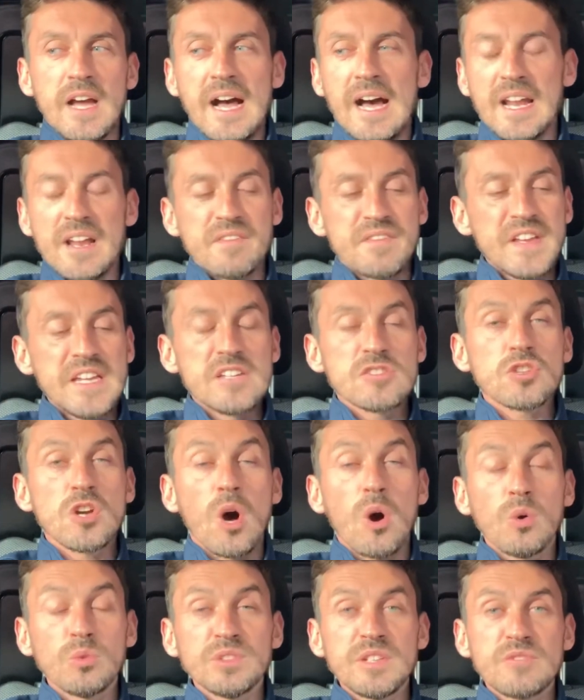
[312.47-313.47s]
and I think it's
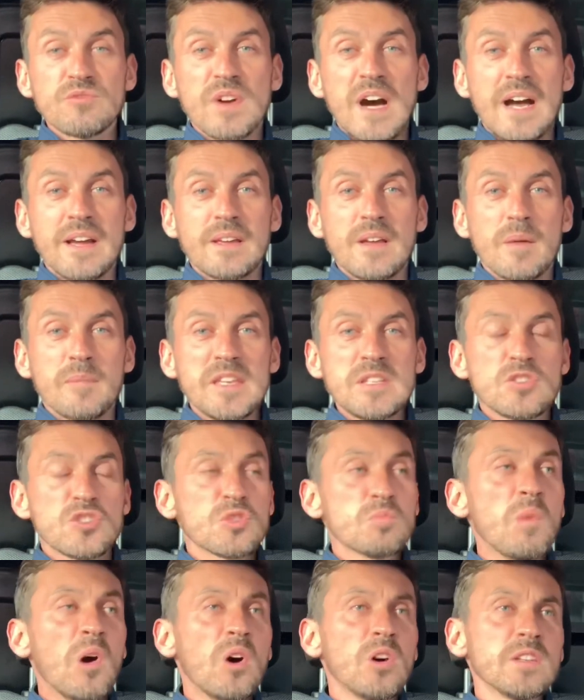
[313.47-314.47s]
only right. I mean,
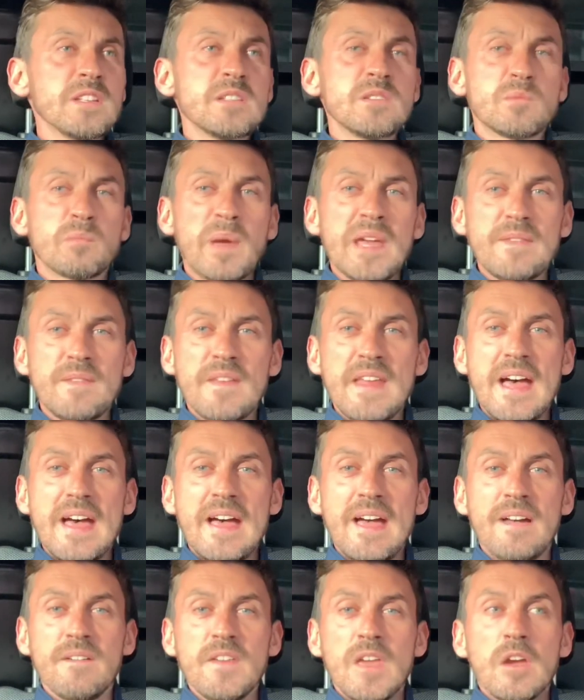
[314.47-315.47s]
Smalling's been
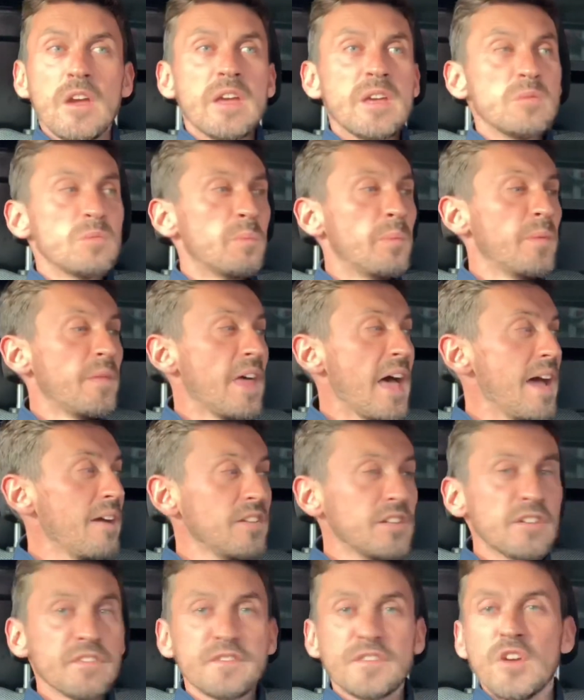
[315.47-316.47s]
there, he's there
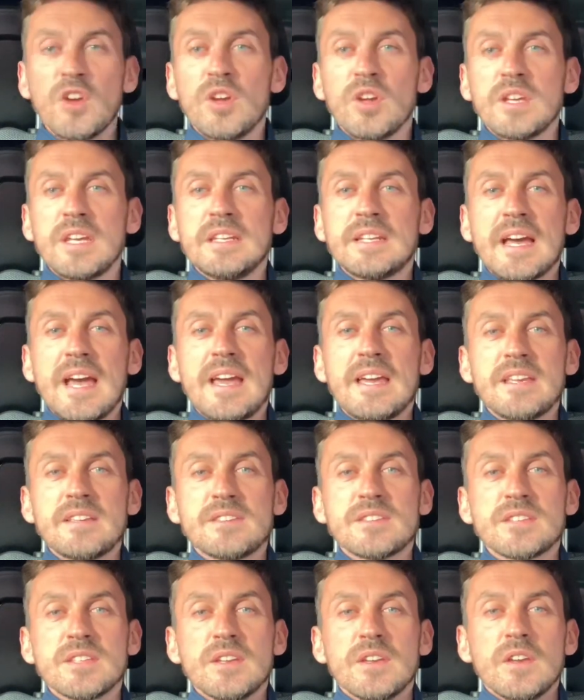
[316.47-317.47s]
in the Fergie
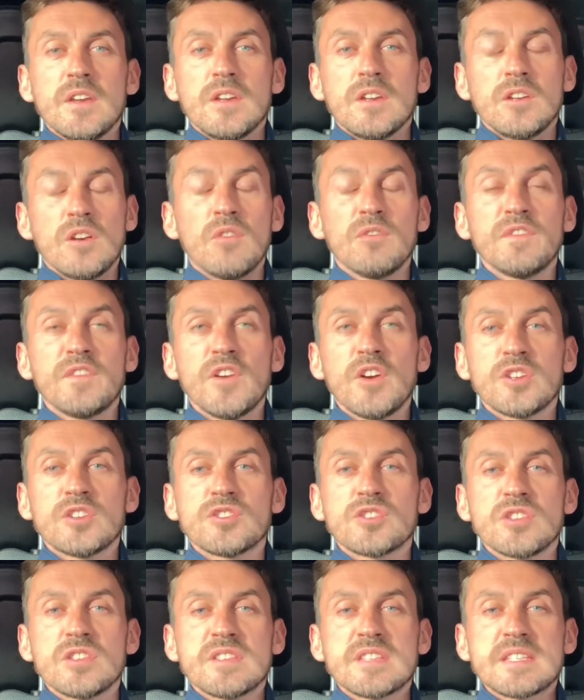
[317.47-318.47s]
days. You know,
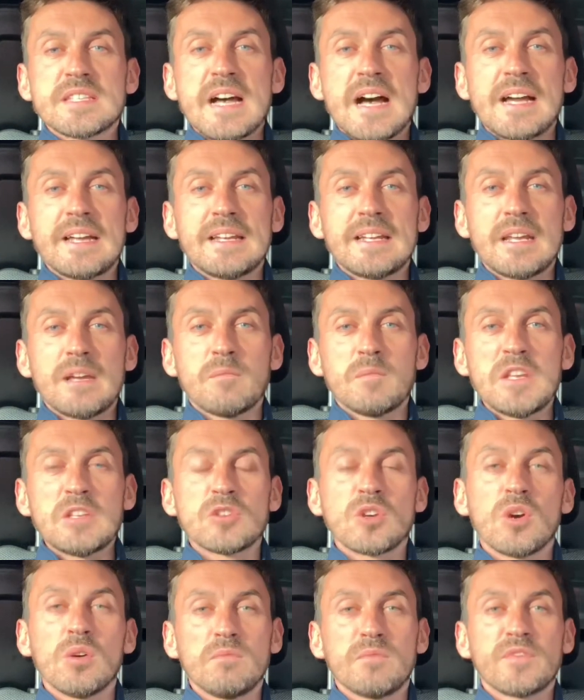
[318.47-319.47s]
Ferguson signed him. He's
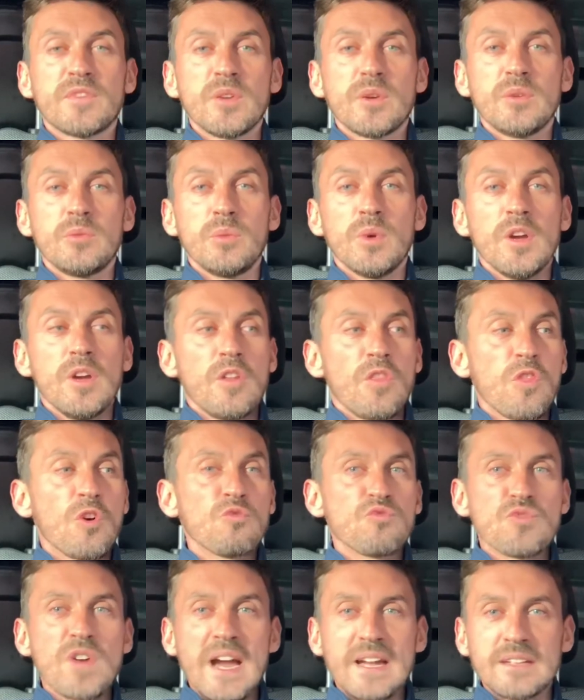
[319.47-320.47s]
come through the
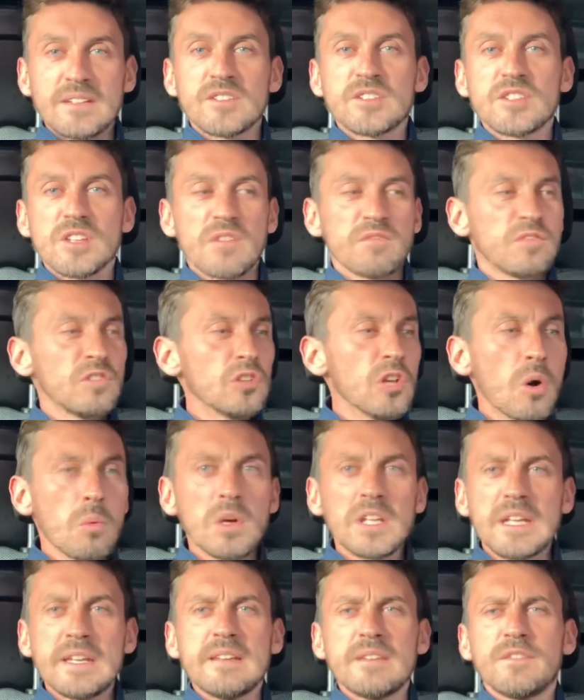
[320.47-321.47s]
ranks of
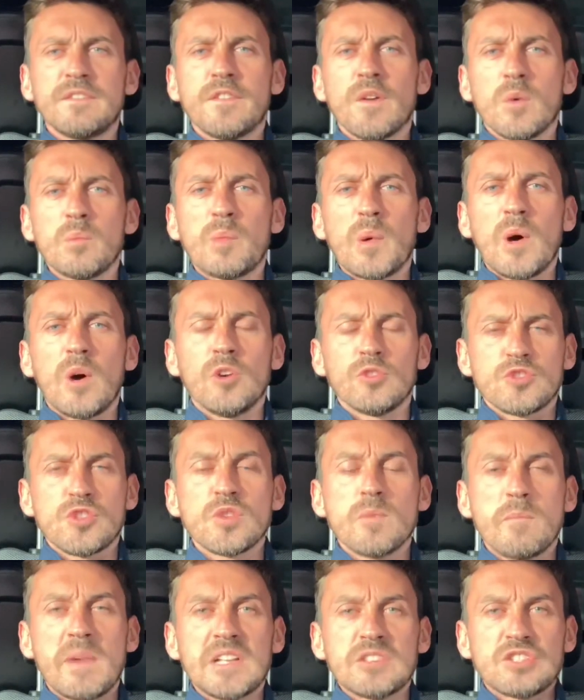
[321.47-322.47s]
lower league football
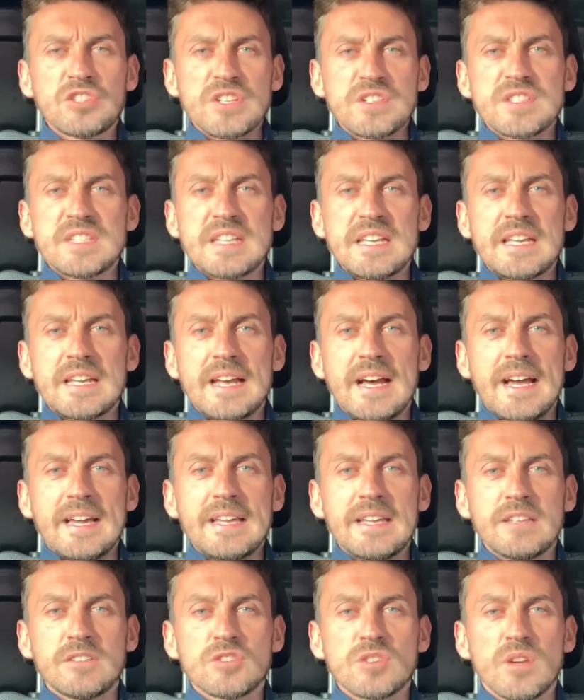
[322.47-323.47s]
to Manchester
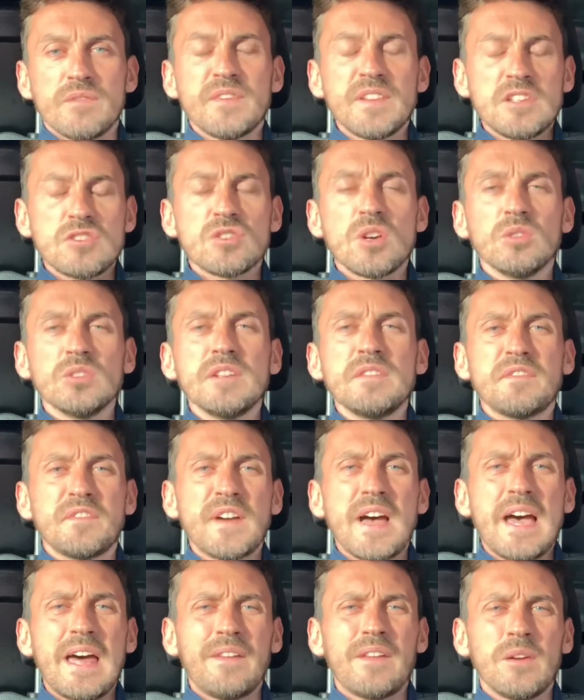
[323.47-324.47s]
United. So I think it's only
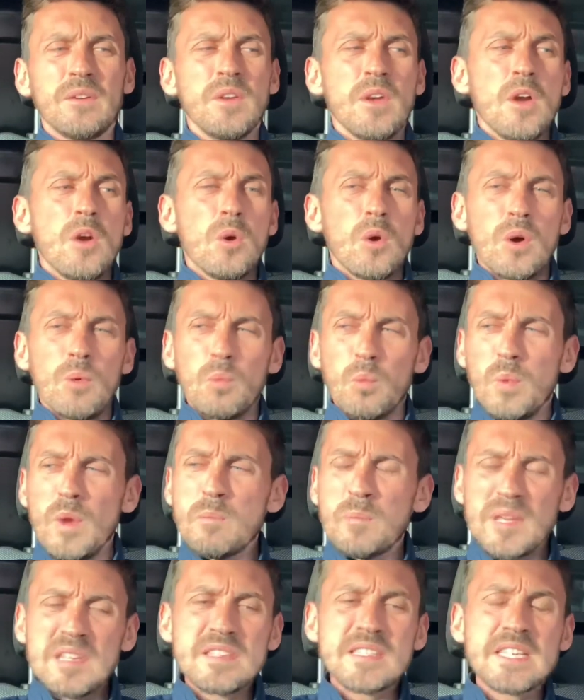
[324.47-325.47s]
fair that we
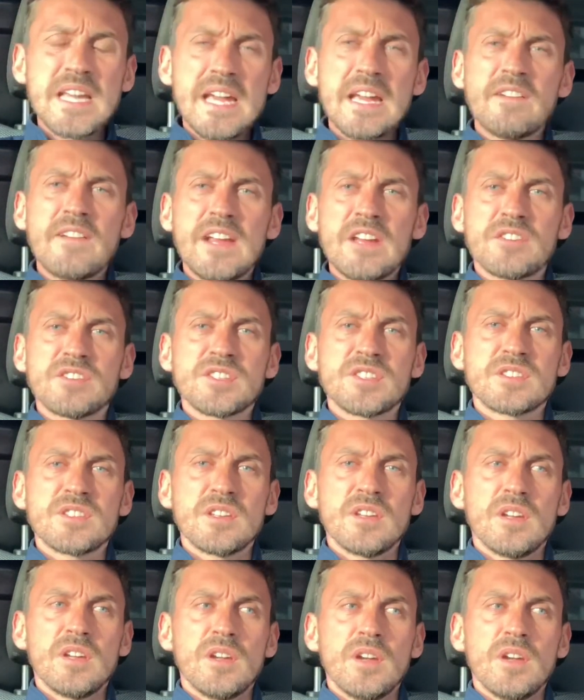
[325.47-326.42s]
be serious